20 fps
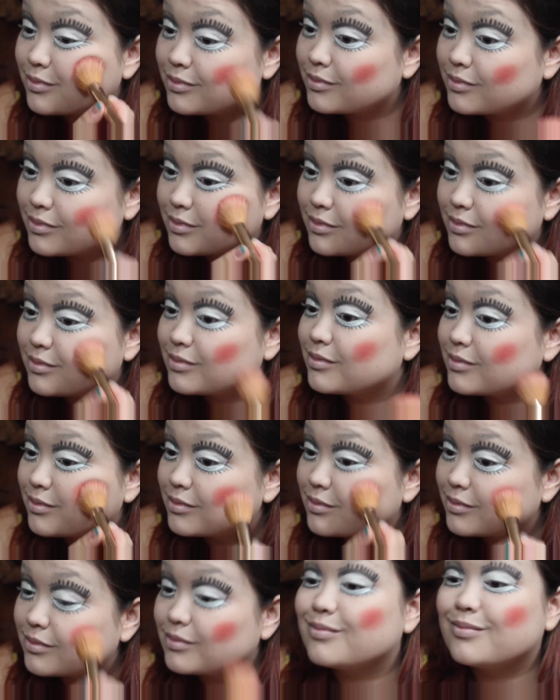I'm over
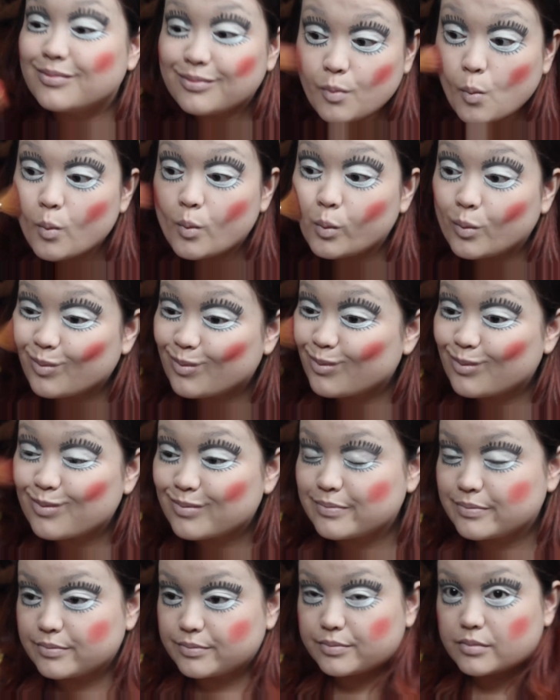exaggerating on the
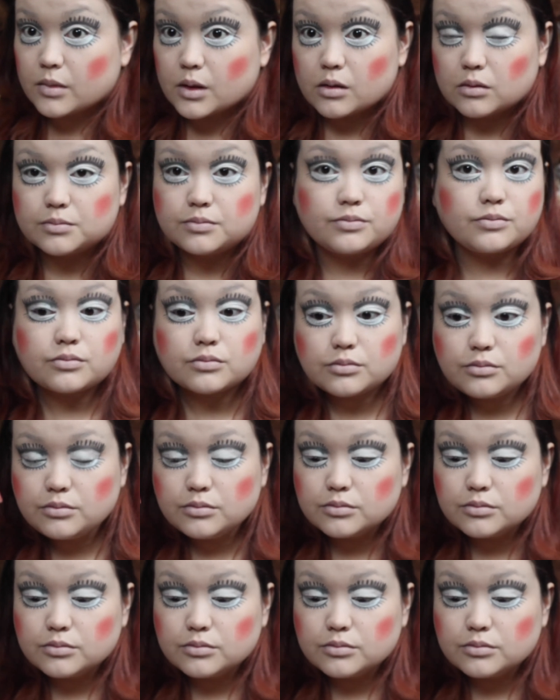blush, but I'm using